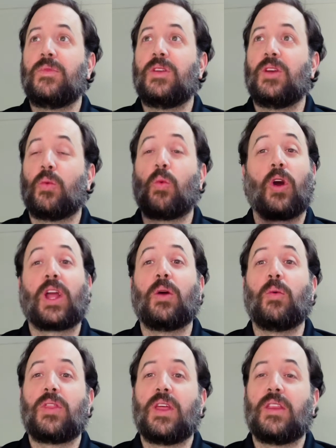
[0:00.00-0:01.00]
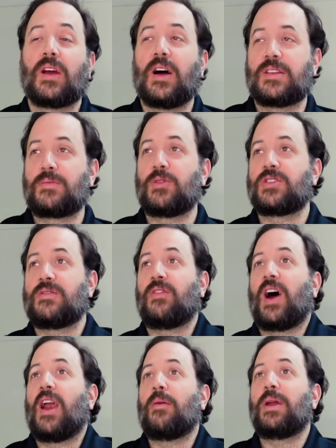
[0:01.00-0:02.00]
working within the customer's
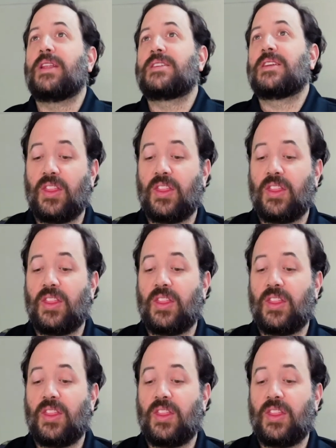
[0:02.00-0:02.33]
environment.